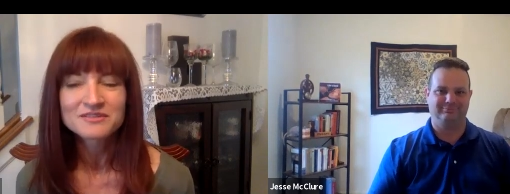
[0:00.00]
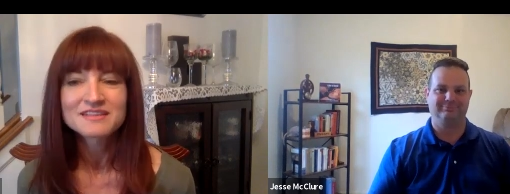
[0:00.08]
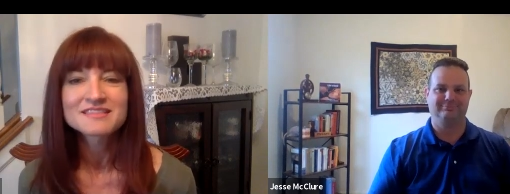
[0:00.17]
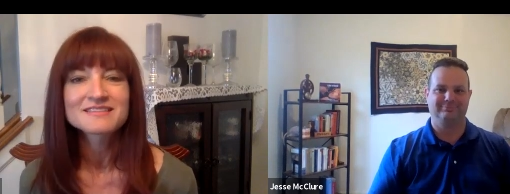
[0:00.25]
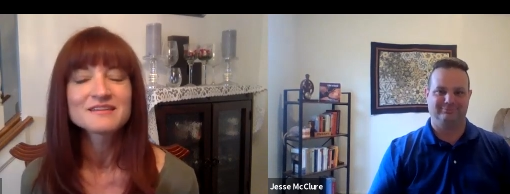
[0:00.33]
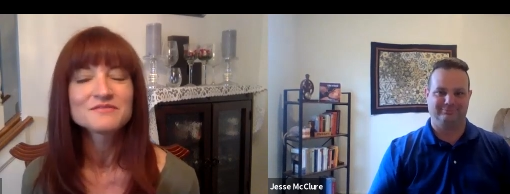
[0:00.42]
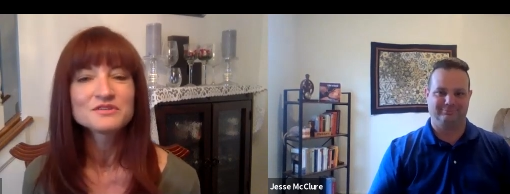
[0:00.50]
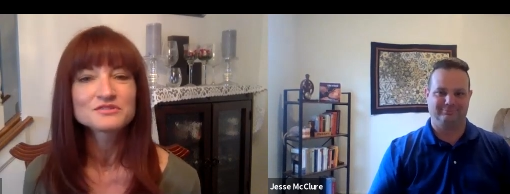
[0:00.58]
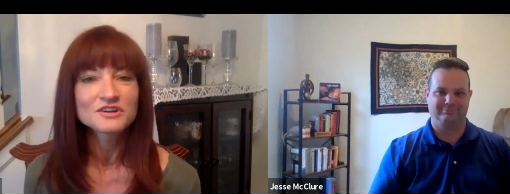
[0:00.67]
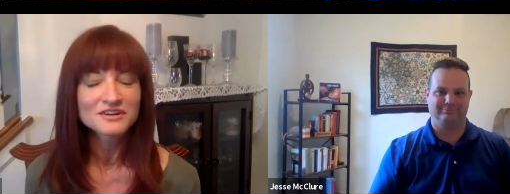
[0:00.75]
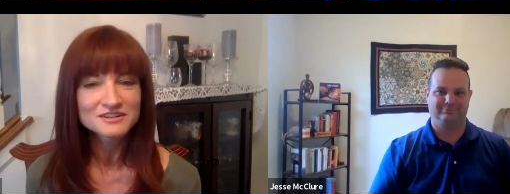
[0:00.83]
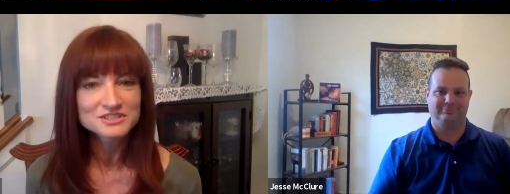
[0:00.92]
Speaker 1: So let's give your
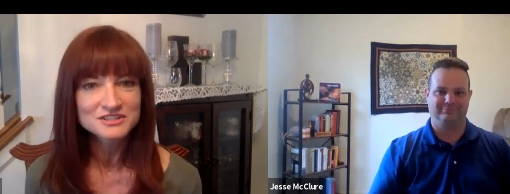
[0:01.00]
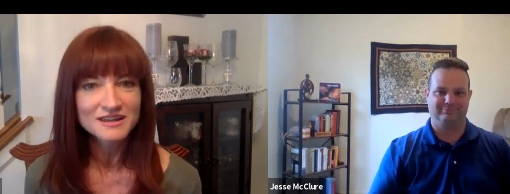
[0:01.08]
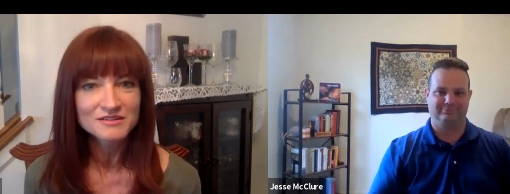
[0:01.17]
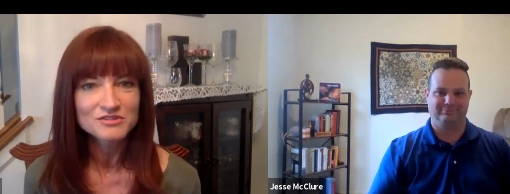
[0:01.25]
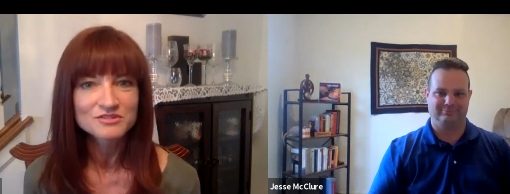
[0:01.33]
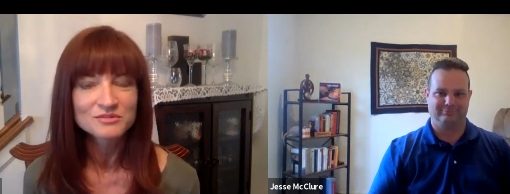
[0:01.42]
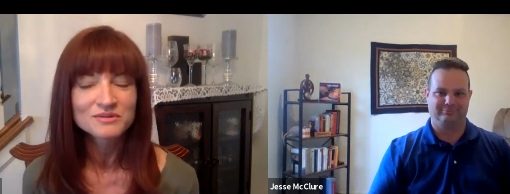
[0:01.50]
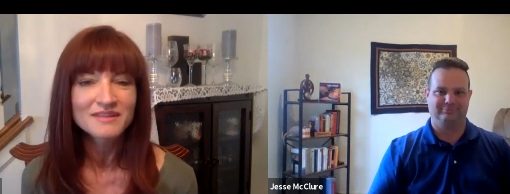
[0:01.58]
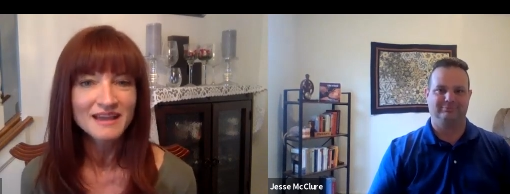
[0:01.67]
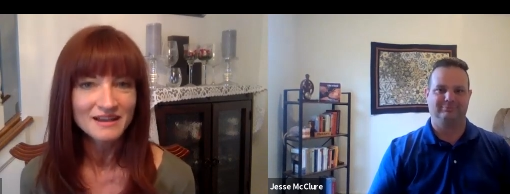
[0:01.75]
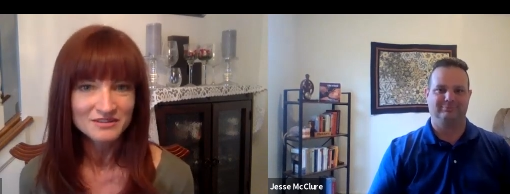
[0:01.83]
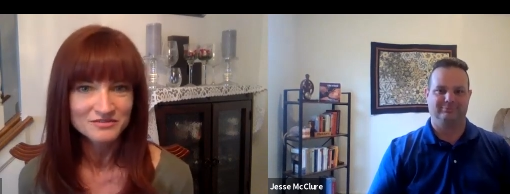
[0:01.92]
dog a chance to
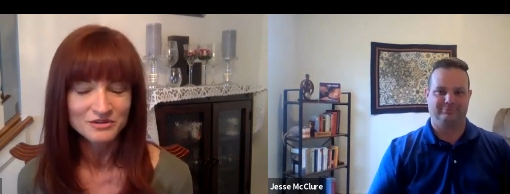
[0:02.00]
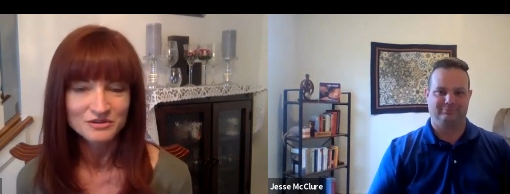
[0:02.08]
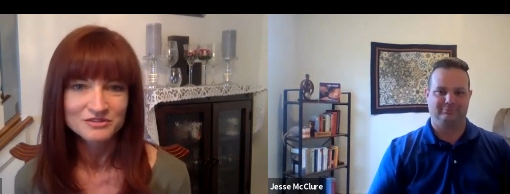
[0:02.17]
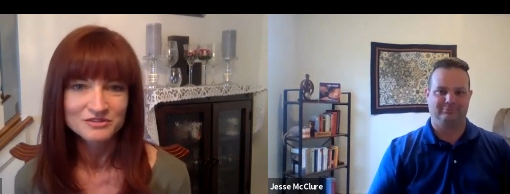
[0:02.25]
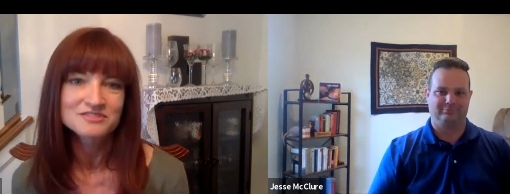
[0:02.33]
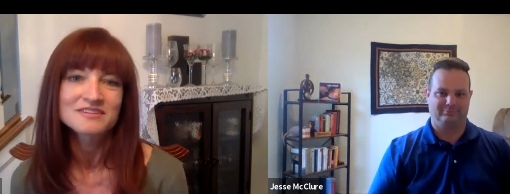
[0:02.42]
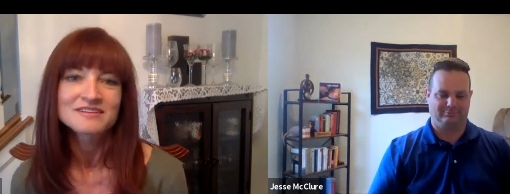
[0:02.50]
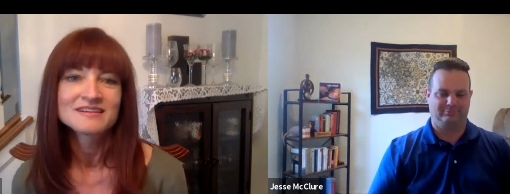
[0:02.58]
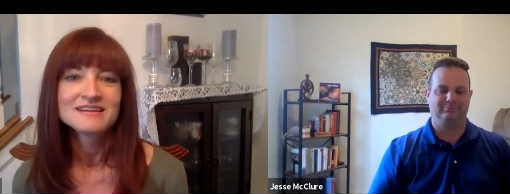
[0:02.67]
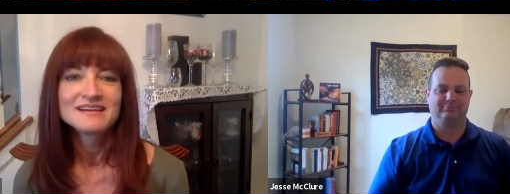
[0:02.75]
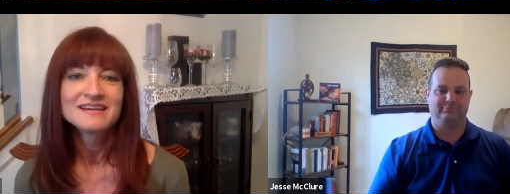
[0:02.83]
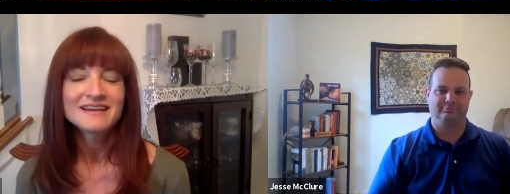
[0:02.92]
relax first
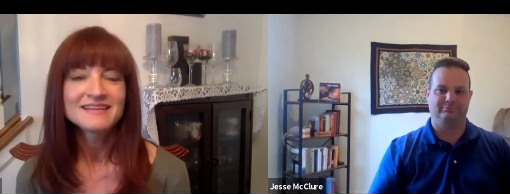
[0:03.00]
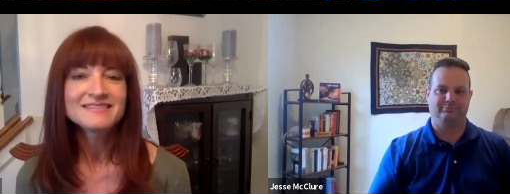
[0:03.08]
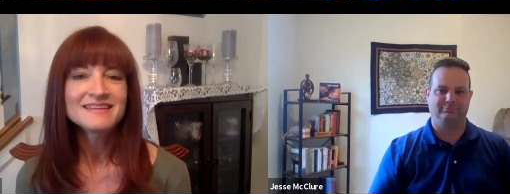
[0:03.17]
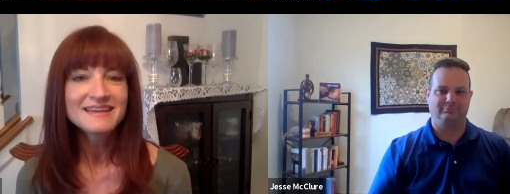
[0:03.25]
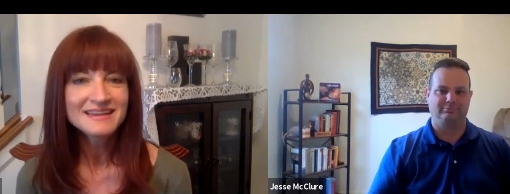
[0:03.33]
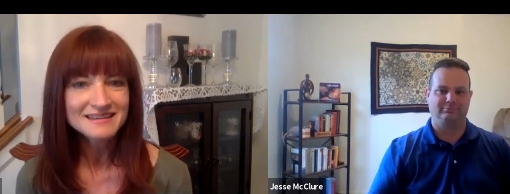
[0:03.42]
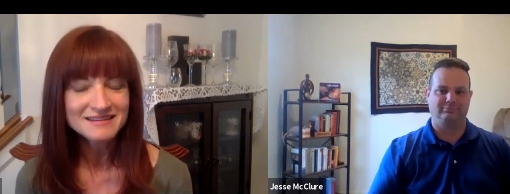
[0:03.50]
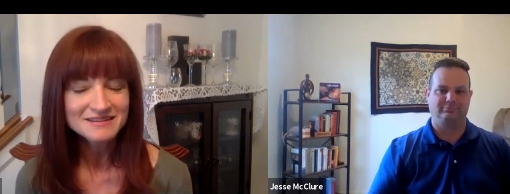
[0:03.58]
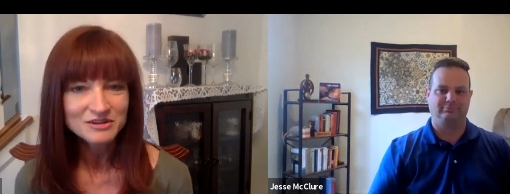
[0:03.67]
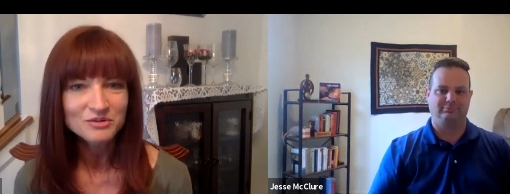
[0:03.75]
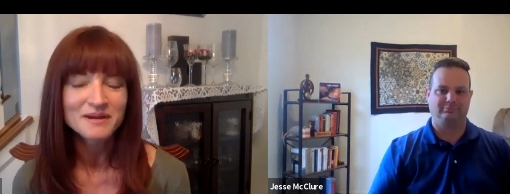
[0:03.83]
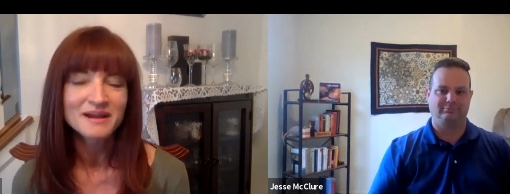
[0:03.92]
and then
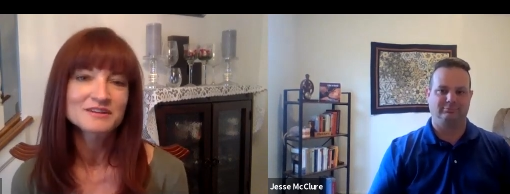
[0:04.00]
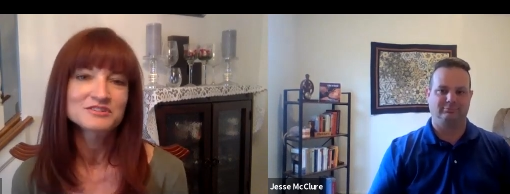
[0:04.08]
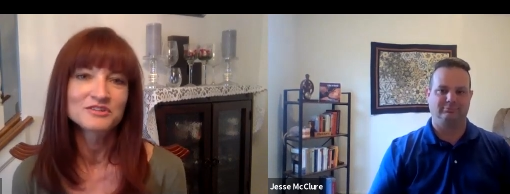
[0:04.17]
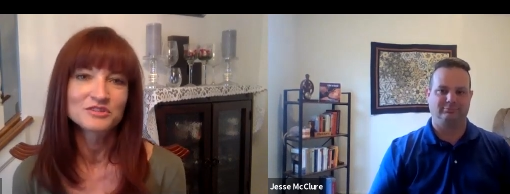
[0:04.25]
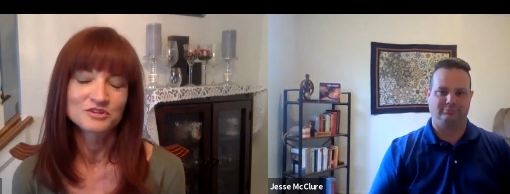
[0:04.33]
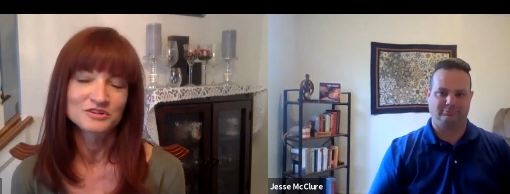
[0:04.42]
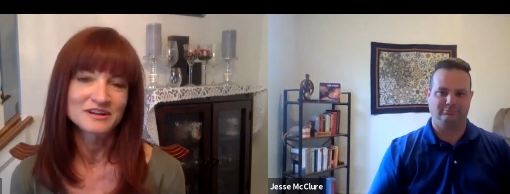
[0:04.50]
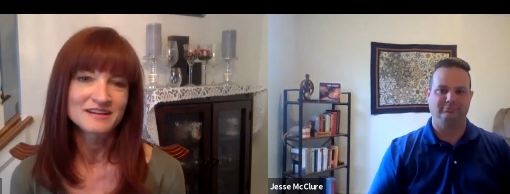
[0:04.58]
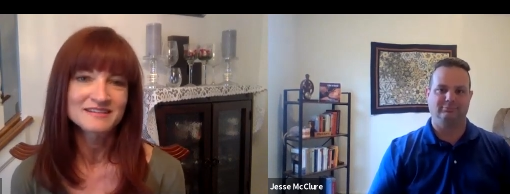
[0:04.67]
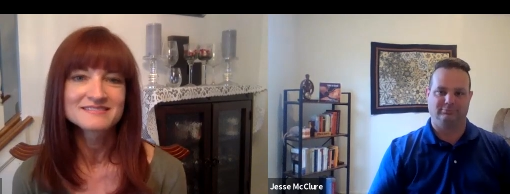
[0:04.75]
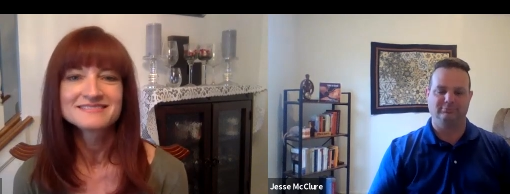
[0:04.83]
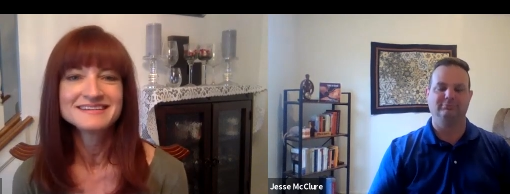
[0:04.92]
go back to
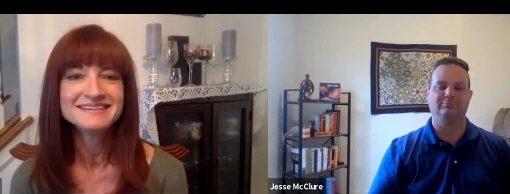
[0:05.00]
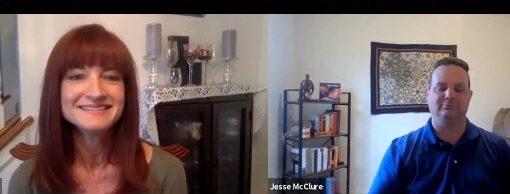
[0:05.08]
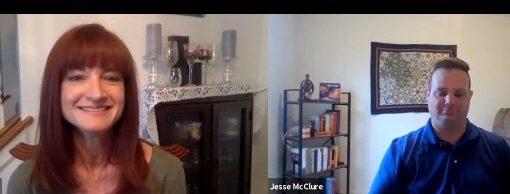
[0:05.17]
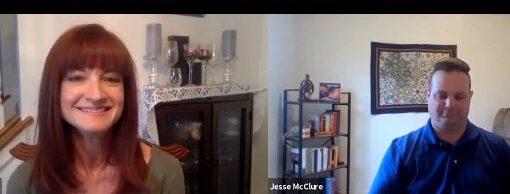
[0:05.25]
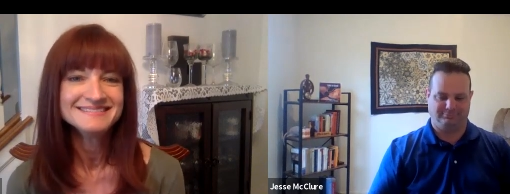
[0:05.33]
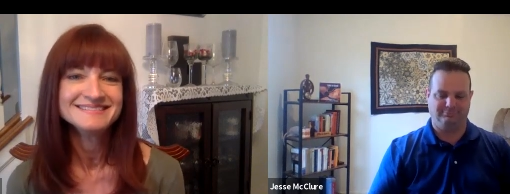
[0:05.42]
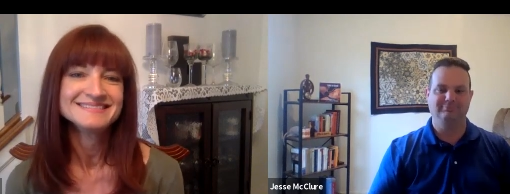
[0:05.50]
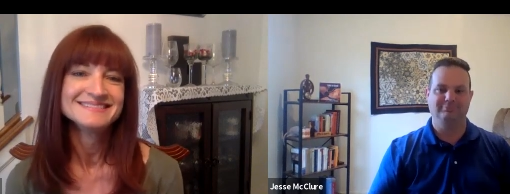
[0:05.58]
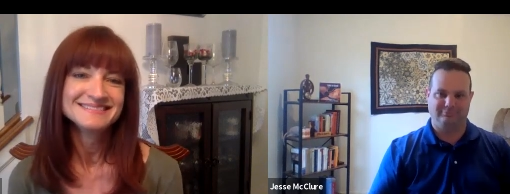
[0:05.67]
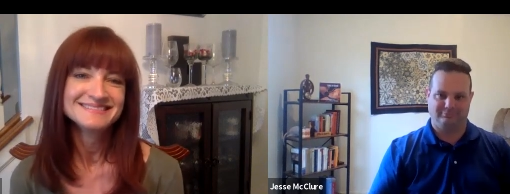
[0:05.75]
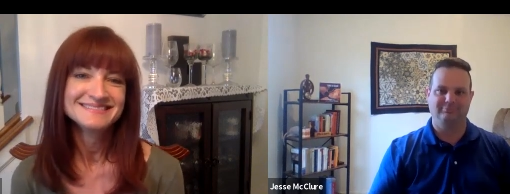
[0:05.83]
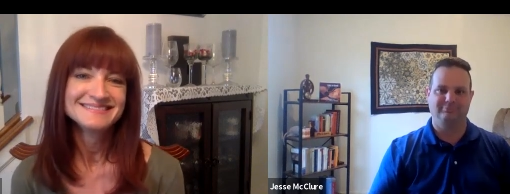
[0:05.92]
learning.
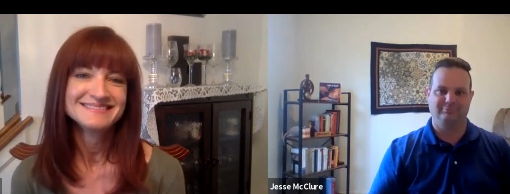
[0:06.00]
Mm-hmm.